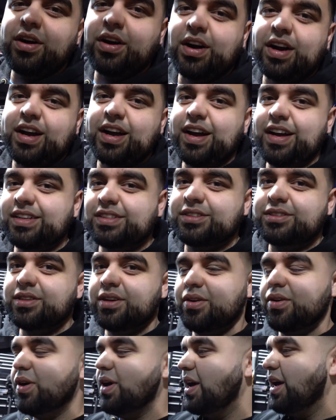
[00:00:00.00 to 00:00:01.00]
All right guys,
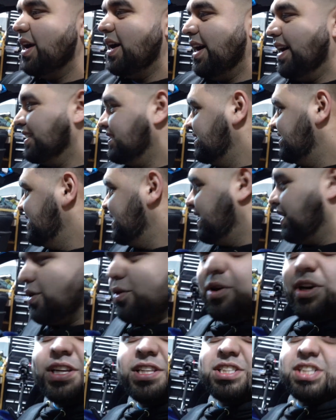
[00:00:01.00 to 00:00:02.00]
so I just did a
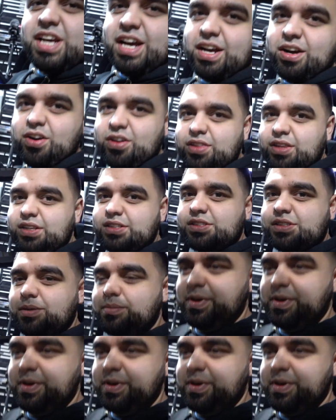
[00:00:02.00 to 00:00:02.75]
quick check on this to